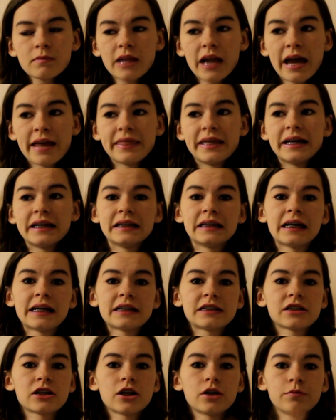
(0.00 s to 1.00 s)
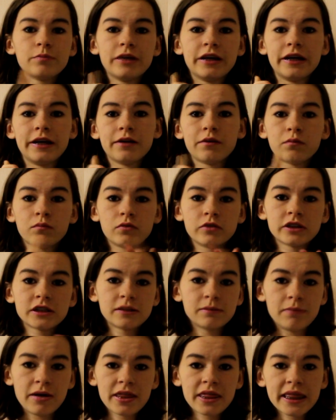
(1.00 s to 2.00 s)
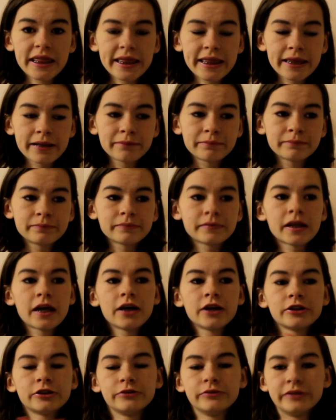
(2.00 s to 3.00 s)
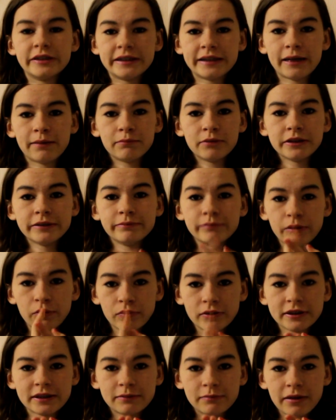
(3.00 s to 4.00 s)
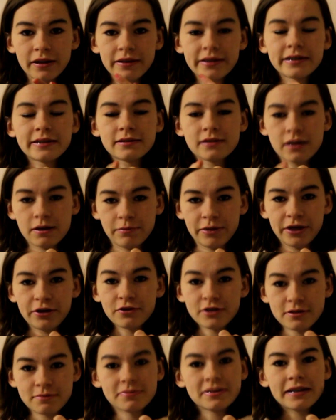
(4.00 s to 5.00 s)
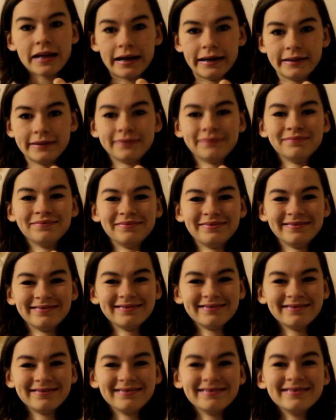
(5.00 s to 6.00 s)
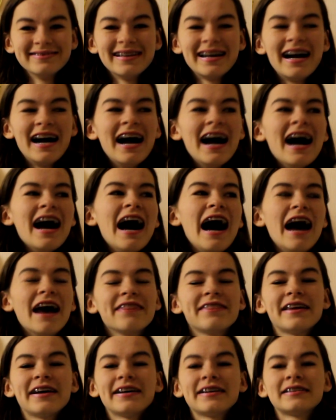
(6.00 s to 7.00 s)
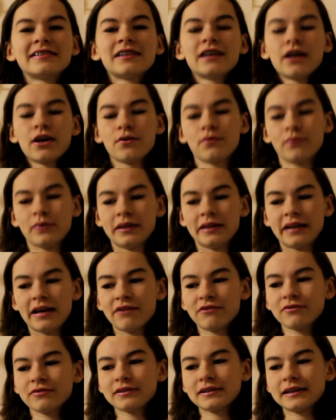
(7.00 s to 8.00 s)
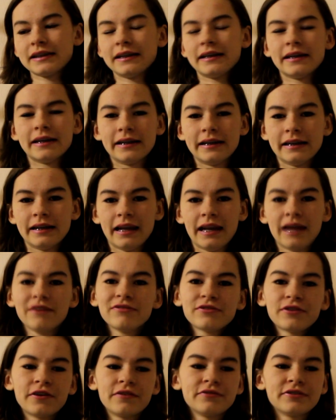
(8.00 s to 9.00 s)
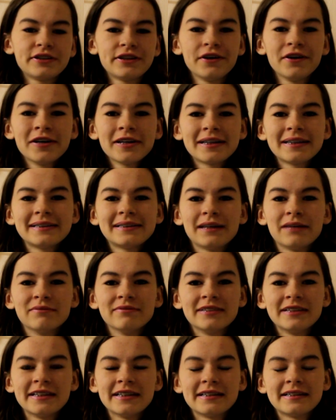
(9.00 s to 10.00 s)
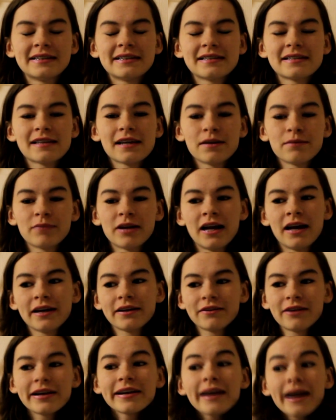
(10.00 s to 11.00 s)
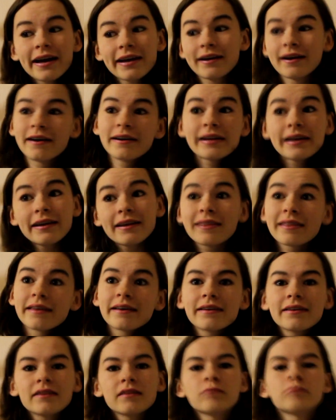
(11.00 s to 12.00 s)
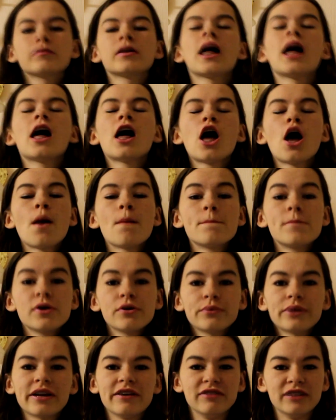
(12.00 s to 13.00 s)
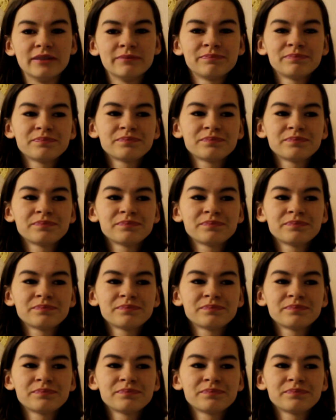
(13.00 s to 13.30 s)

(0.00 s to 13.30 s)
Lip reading: and then it's going to be once a month. So in December, my once a month is going to be Christmas Day. And then when everyone's eating leftover turkey sandwiches, it's going to be like, great, I can't eat this, but whatever.